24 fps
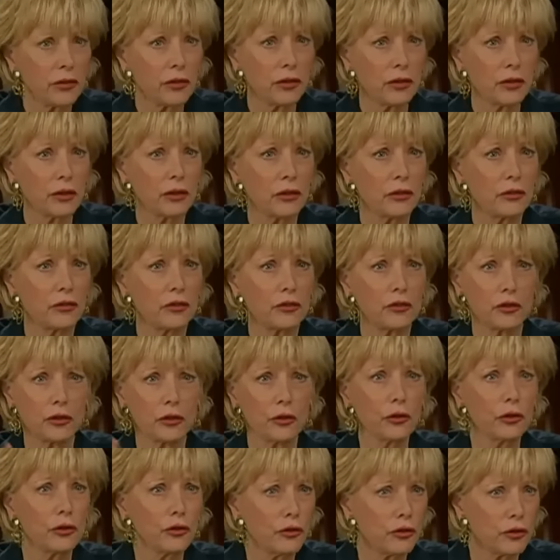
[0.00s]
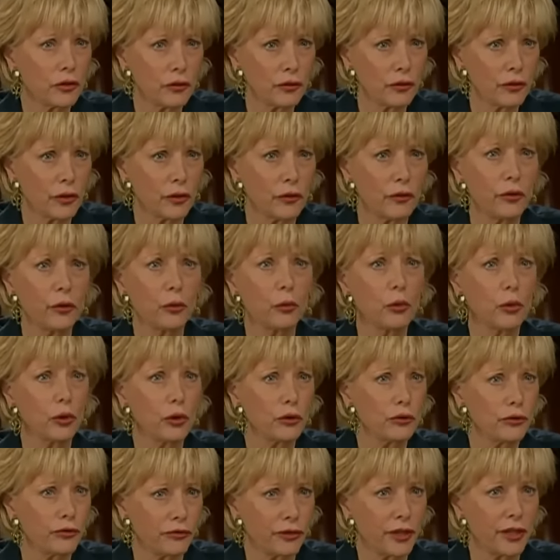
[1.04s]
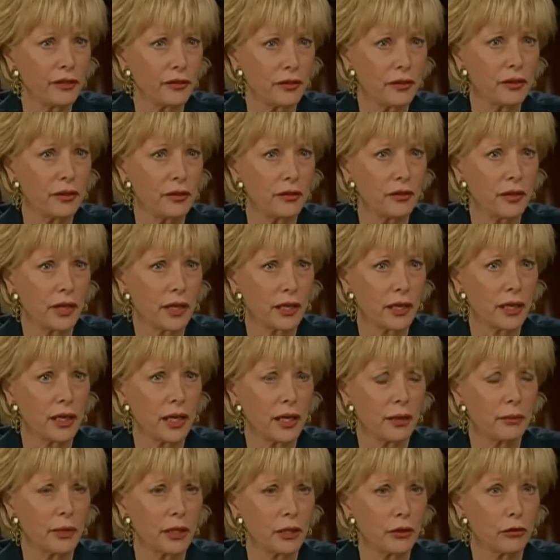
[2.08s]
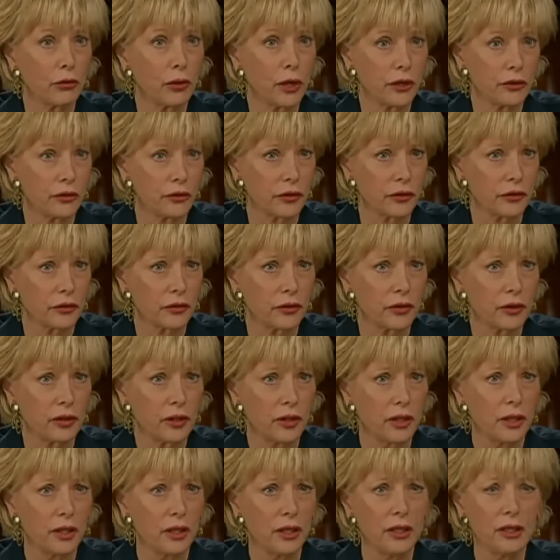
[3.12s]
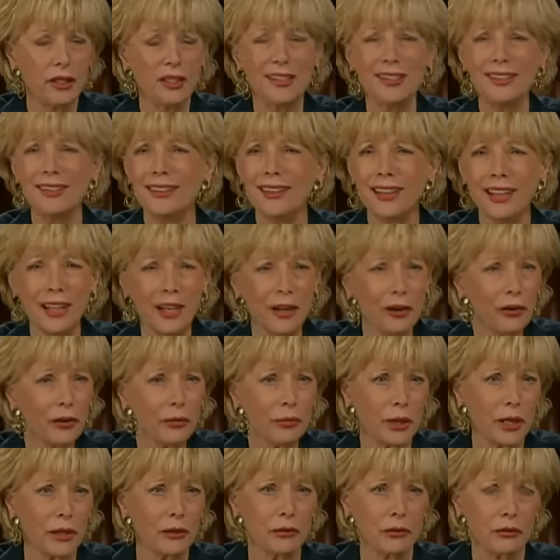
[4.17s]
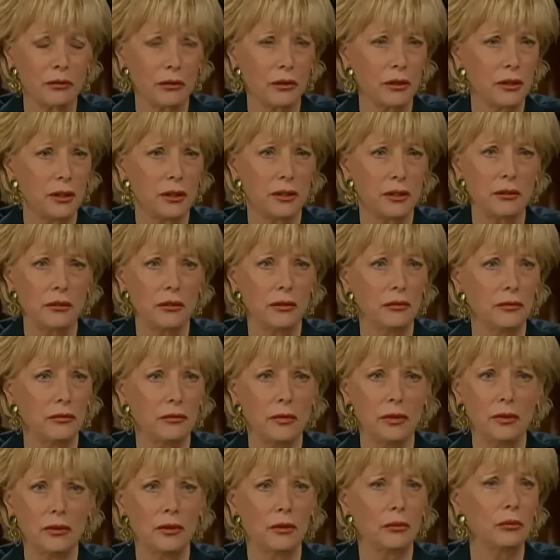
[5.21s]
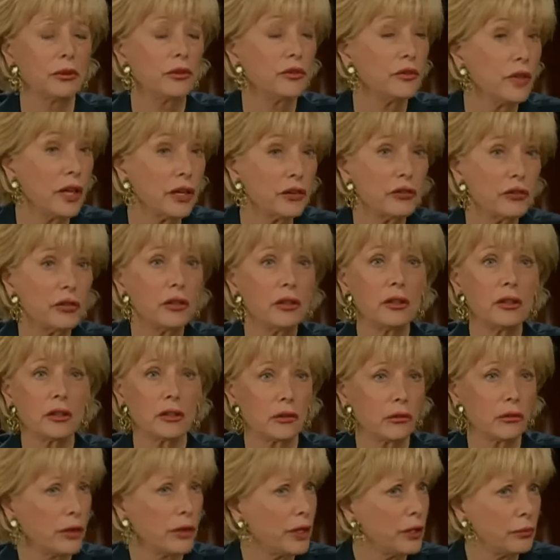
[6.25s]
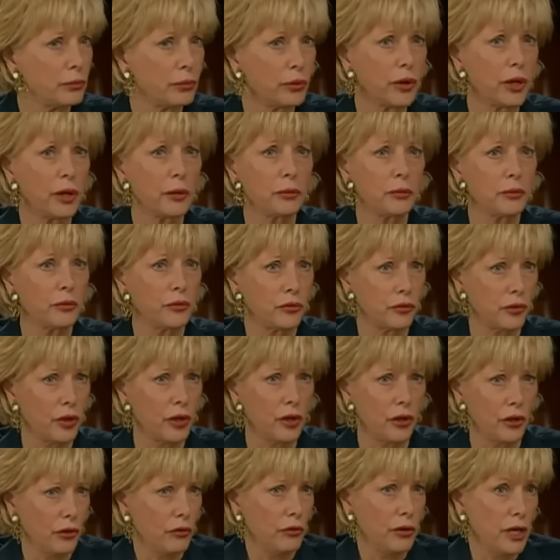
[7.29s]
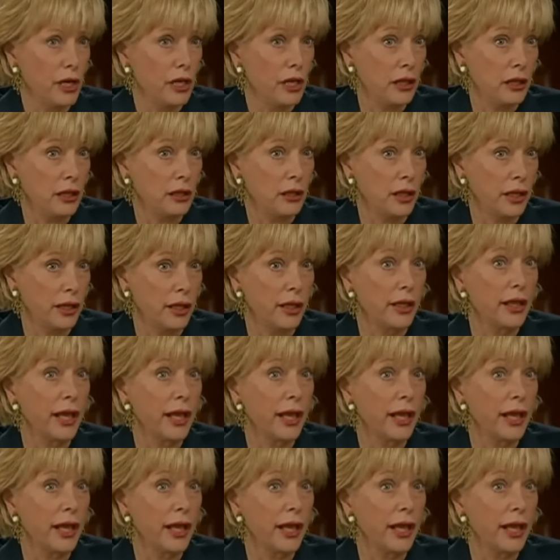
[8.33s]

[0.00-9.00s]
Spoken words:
to the concerns of the world facing this economic crisis. You didn't care about the recession, the credit problems, or anything like